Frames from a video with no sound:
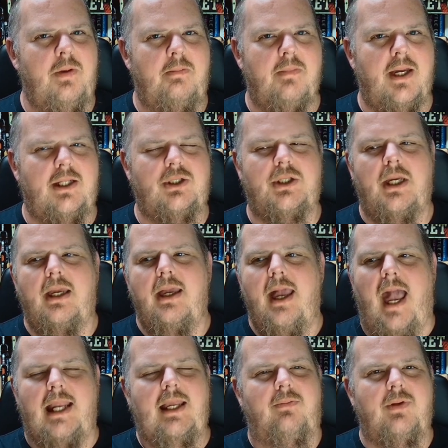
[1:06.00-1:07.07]
me much,
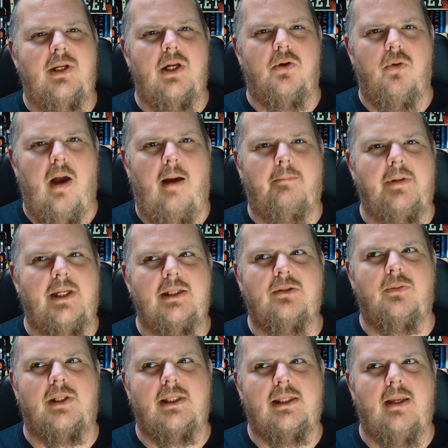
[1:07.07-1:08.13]
and even Necropolis
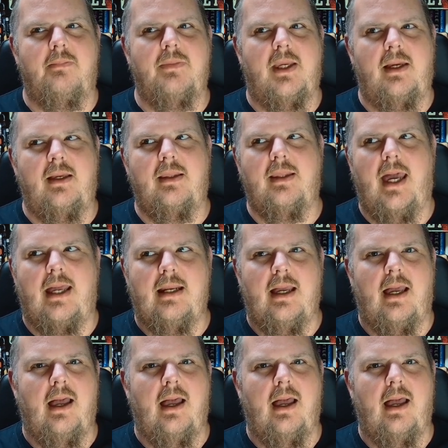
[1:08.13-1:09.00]
was something that